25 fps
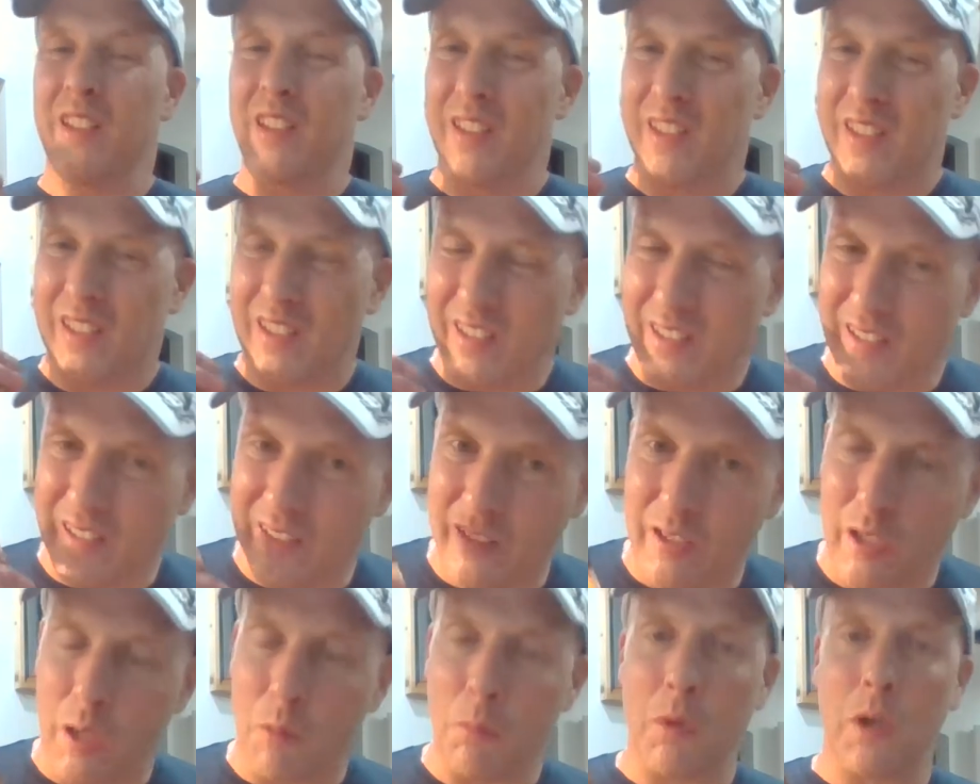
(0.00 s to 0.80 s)

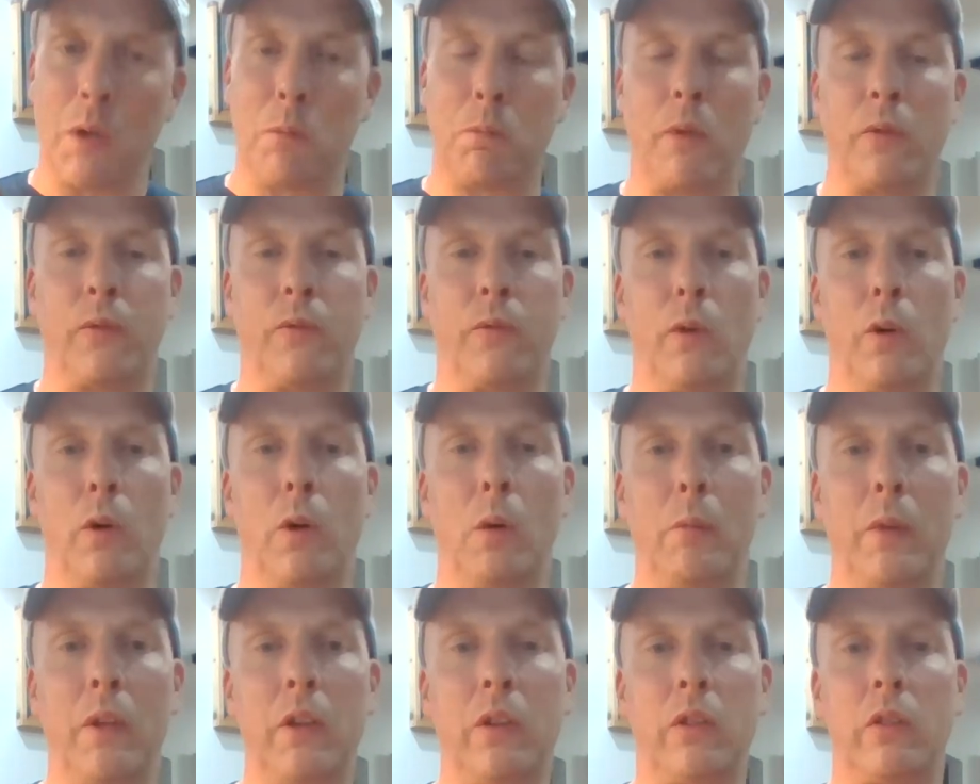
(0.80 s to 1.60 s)
Similar
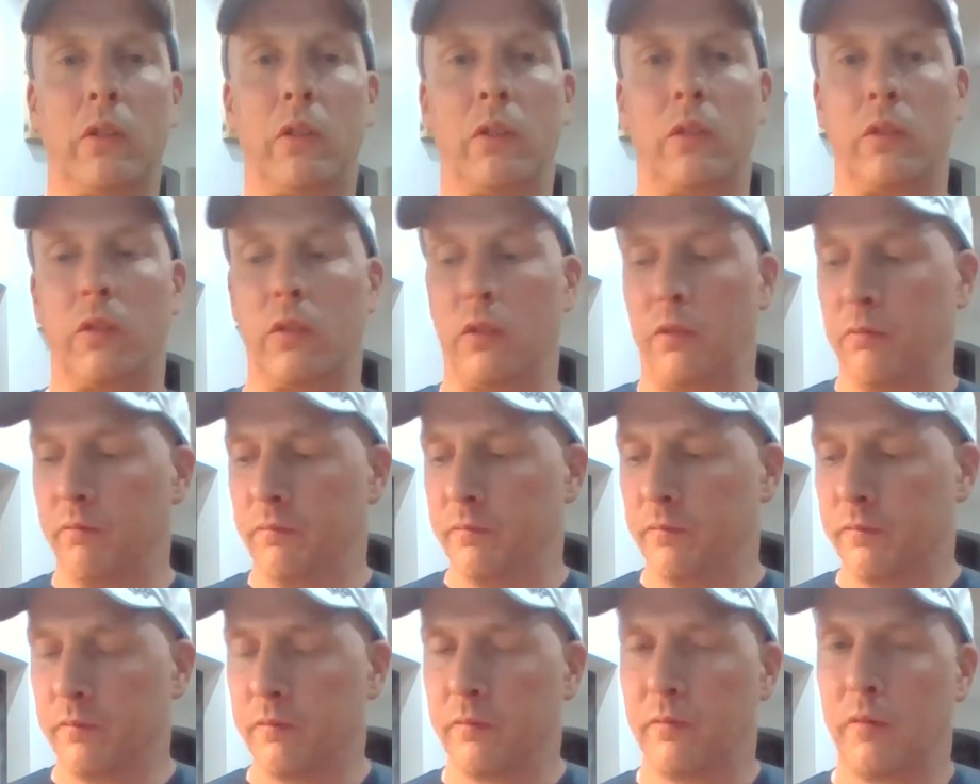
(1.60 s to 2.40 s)
performance,
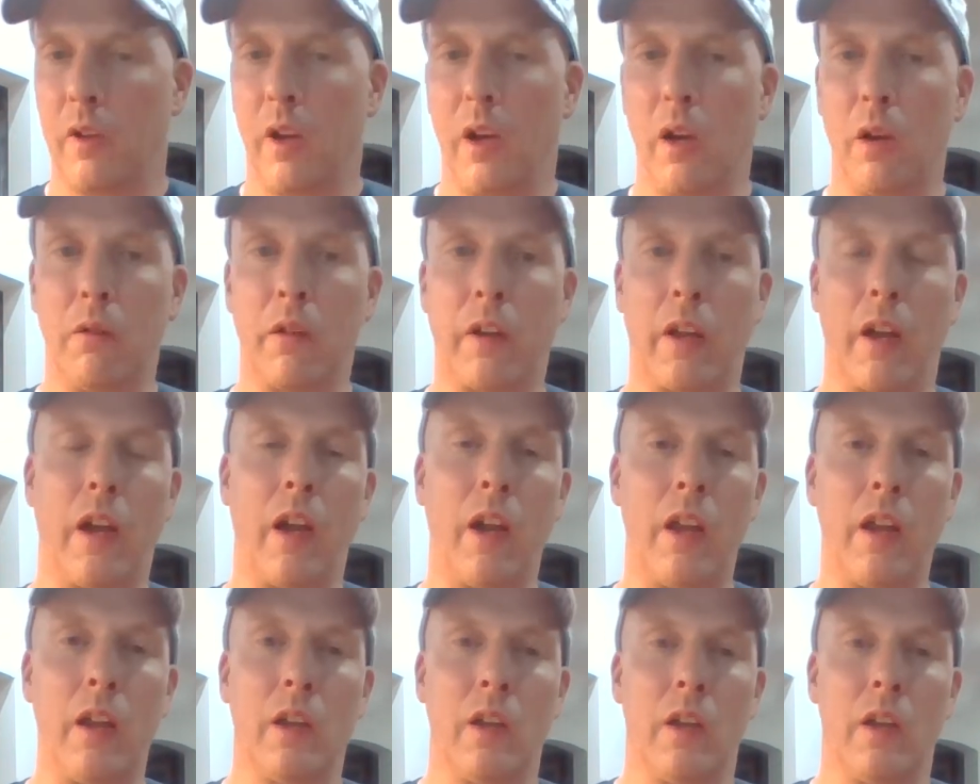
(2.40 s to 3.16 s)
okay?